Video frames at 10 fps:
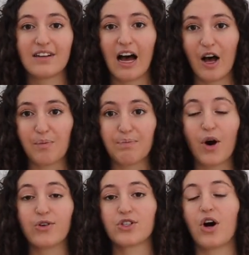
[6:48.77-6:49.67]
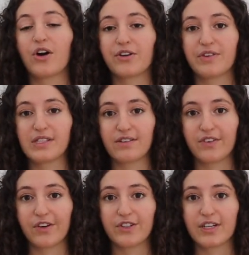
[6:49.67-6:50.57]
post Ocrevus
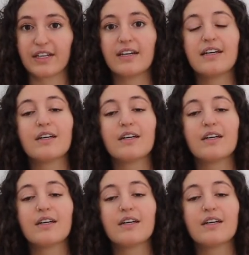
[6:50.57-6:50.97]
infusion.